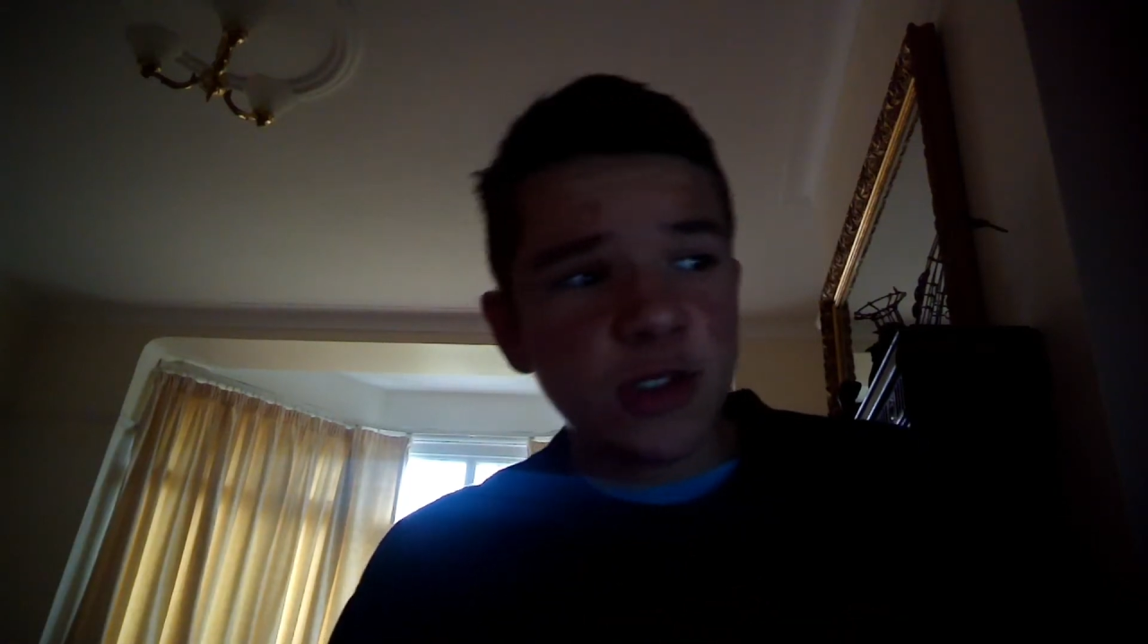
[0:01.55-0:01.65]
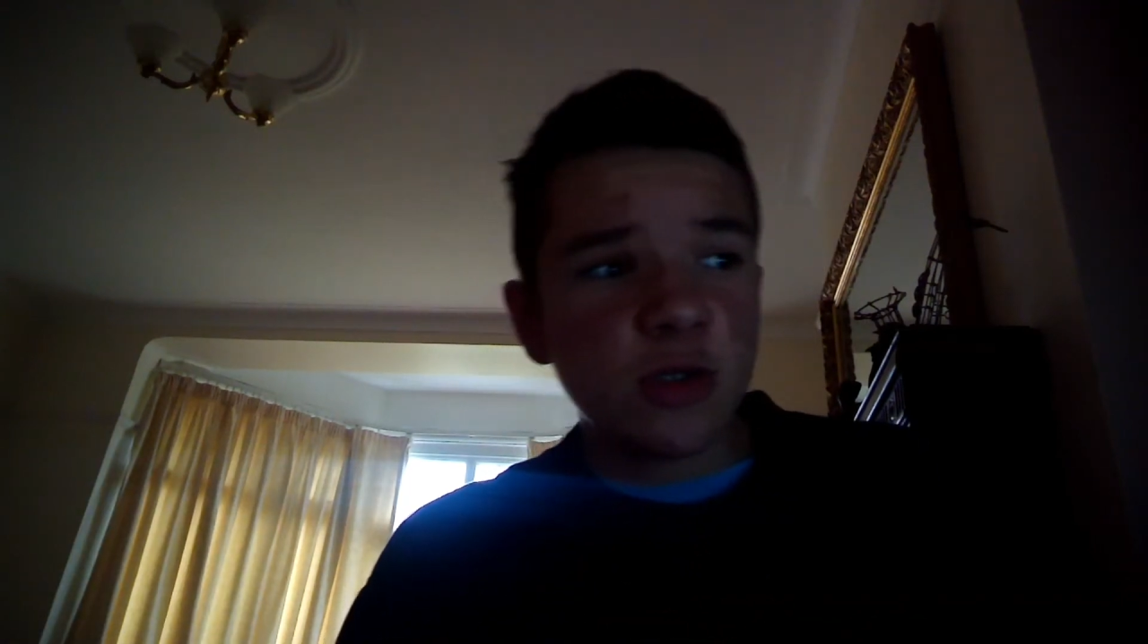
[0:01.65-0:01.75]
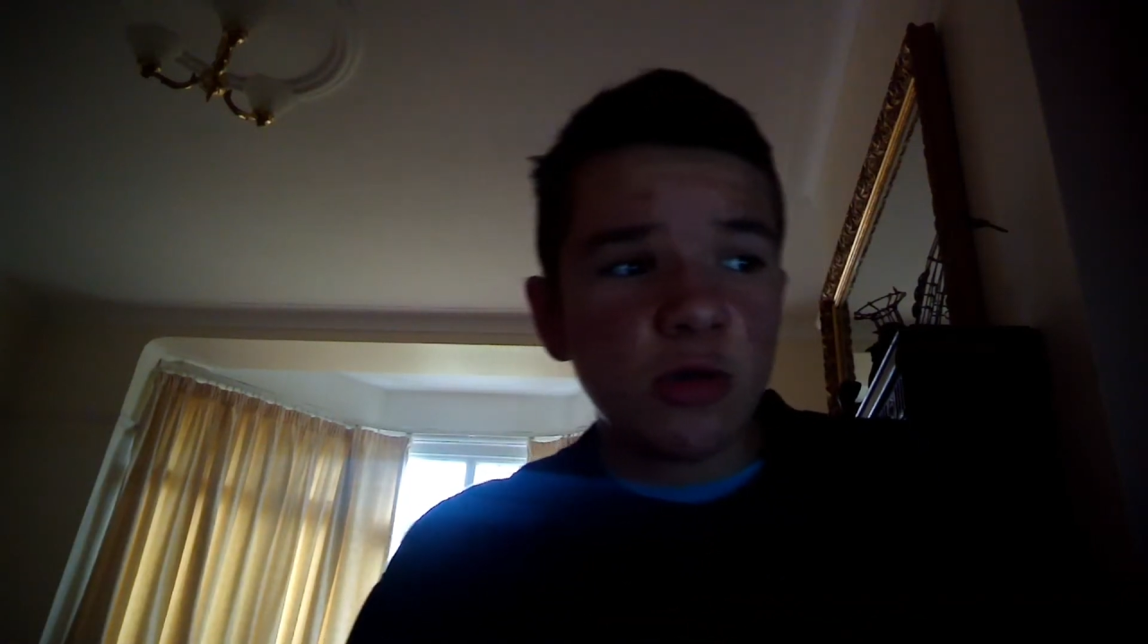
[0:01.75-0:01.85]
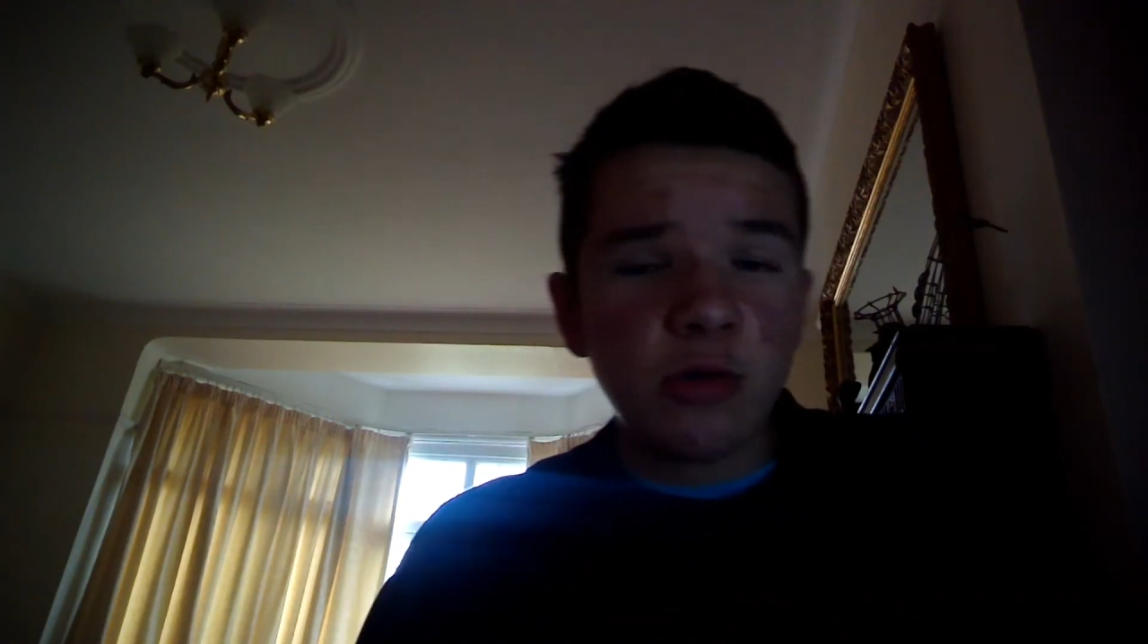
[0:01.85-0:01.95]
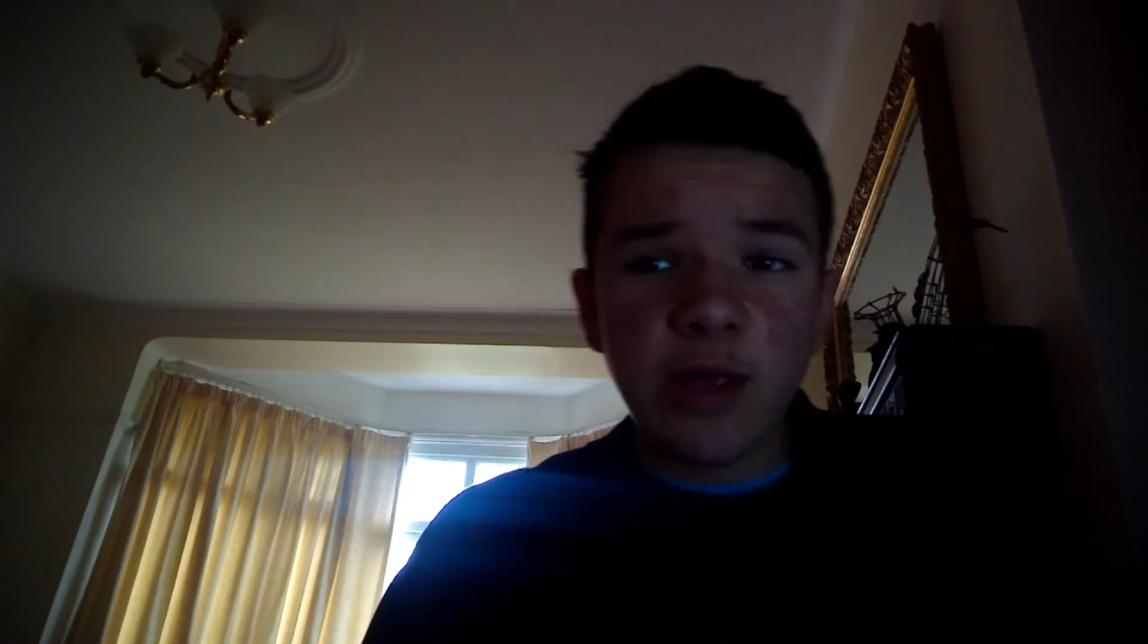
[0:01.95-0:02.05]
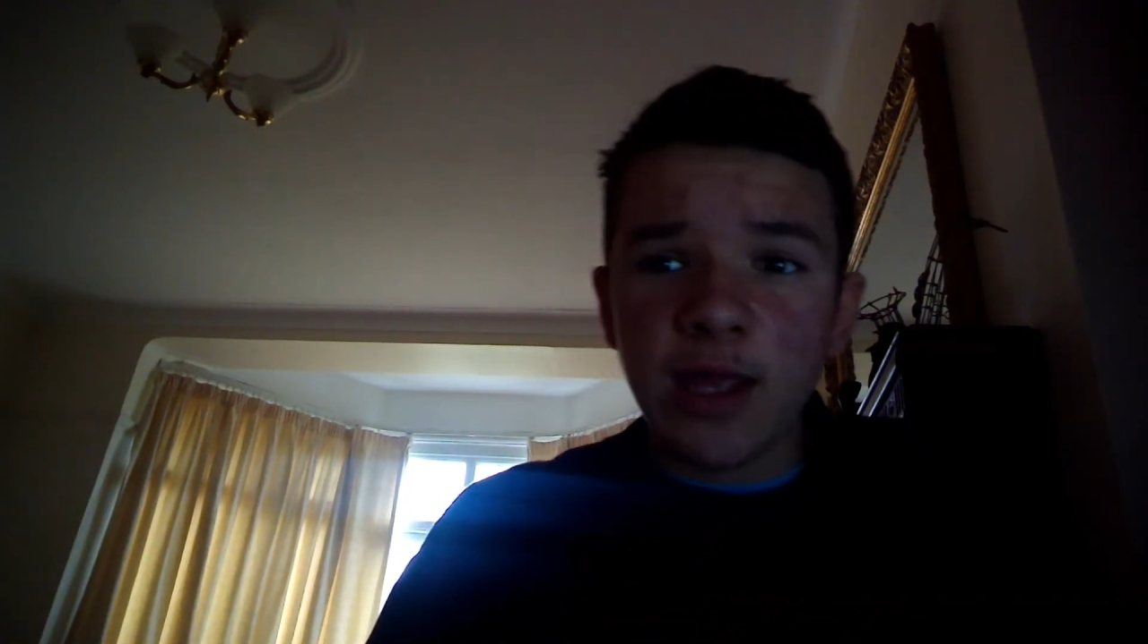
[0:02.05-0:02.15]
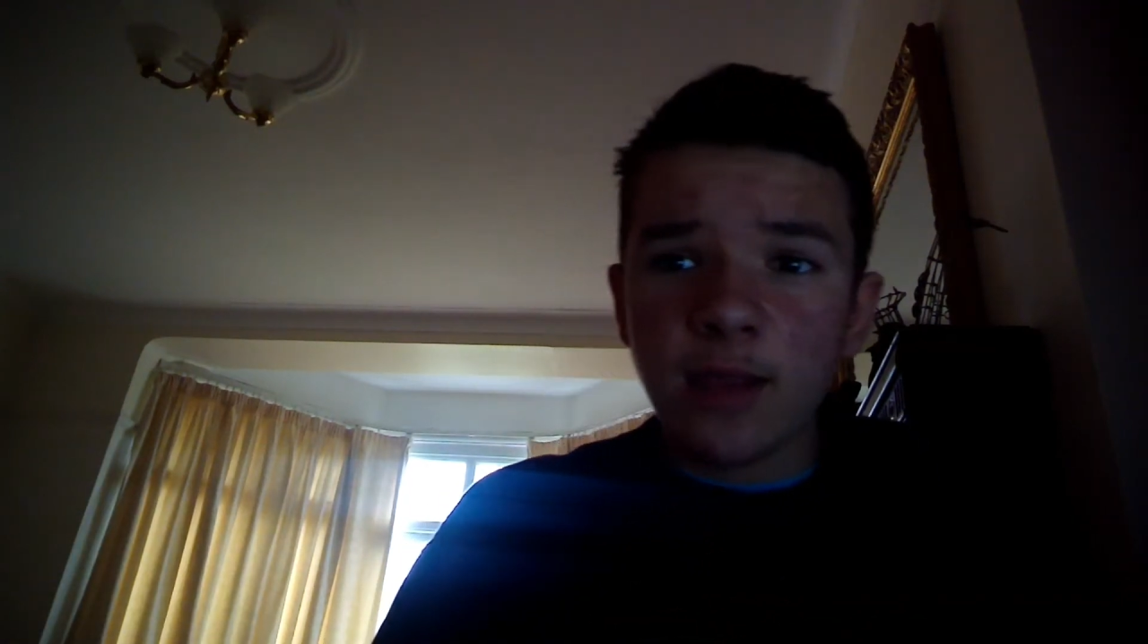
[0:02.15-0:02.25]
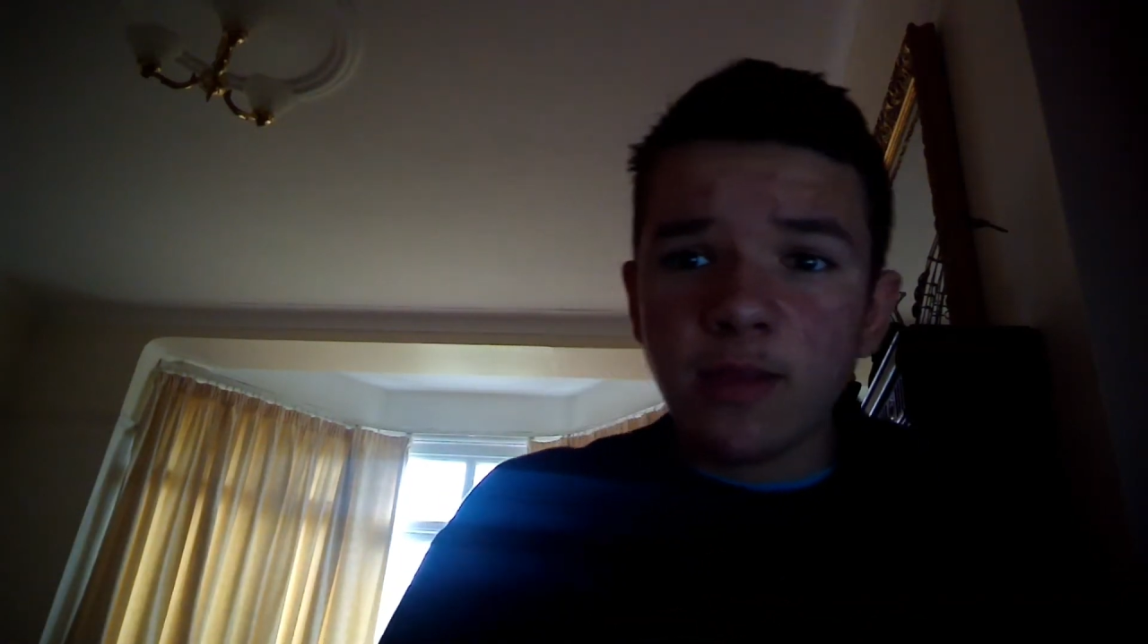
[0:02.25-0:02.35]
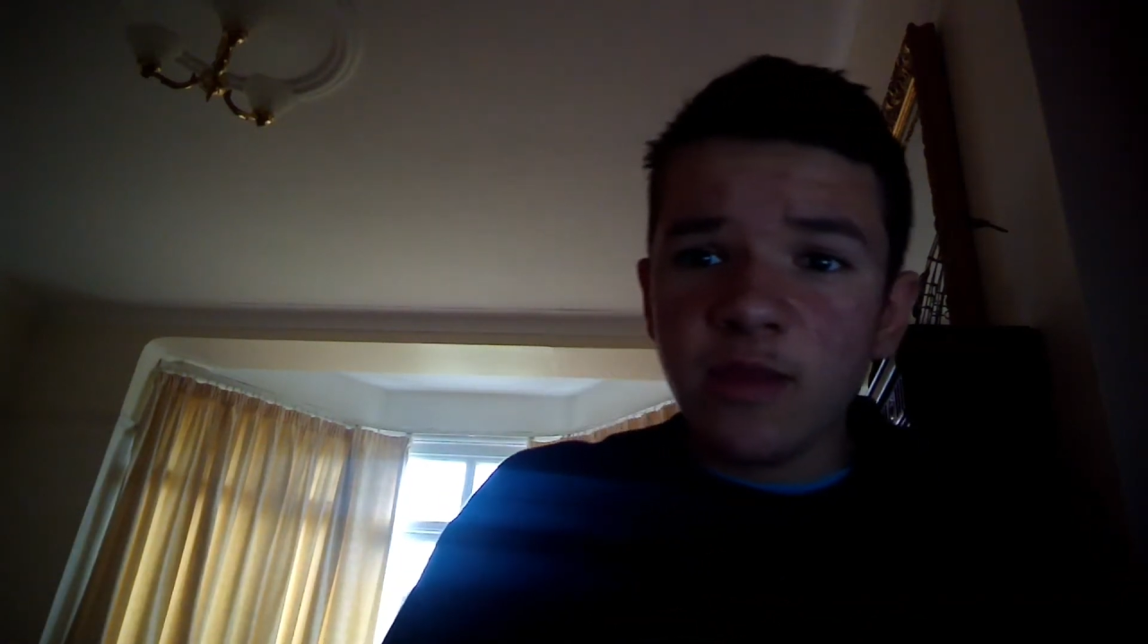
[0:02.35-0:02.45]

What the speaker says: so in